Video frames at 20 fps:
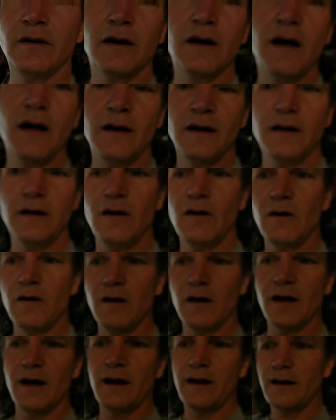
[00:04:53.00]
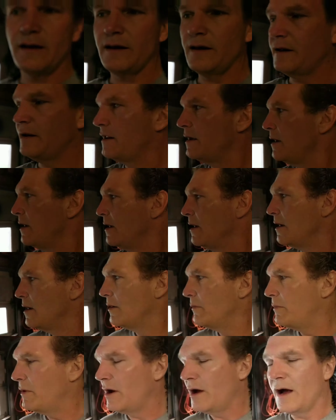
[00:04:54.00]
got it all edited,
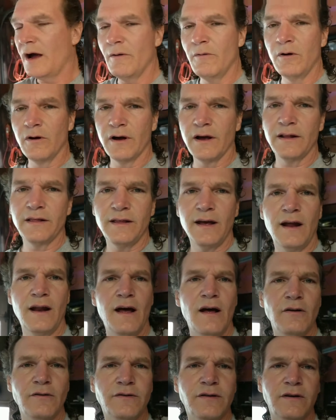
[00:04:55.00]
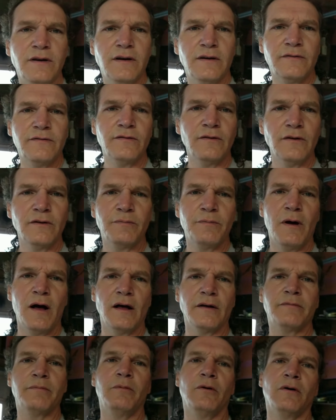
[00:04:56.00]
but I will get that out to you as soon as
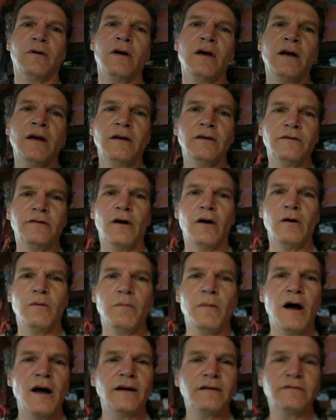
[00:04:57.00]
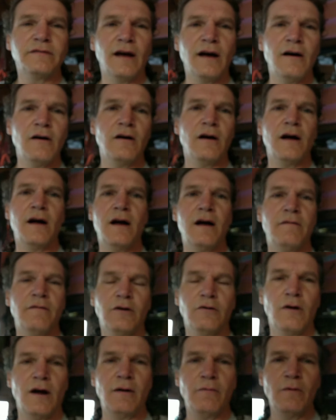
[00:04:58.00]
possible. So Mike's out. Have a
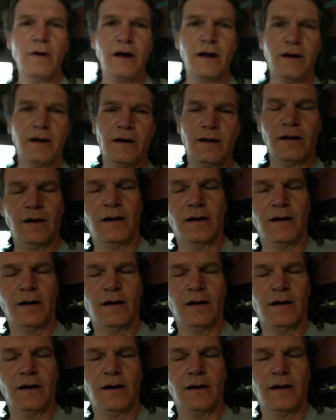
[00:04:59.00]
great week.